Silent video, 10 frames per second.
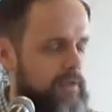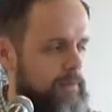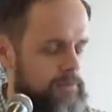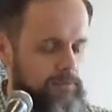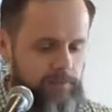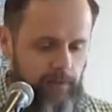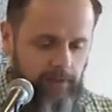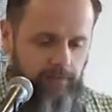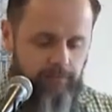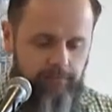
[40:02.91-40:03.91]
times, so
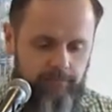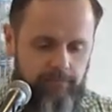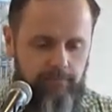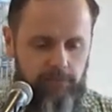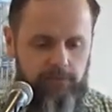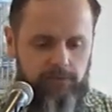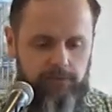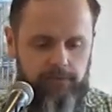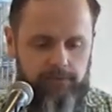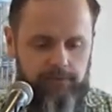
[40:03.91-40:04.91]
um, use
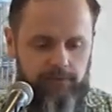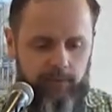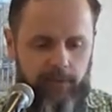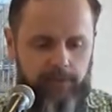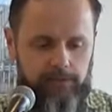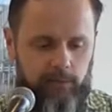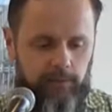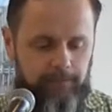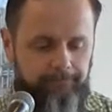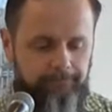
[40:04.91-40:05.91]
your, your brain as it were,
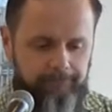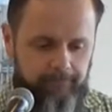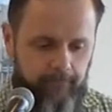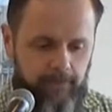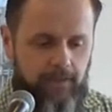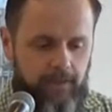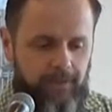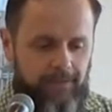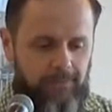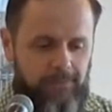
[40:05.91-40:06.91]

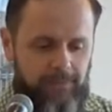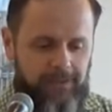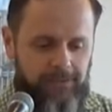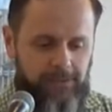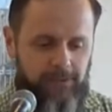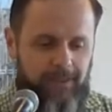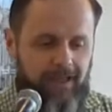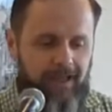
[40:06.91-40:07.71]
mm-hmm. which we have asked to do.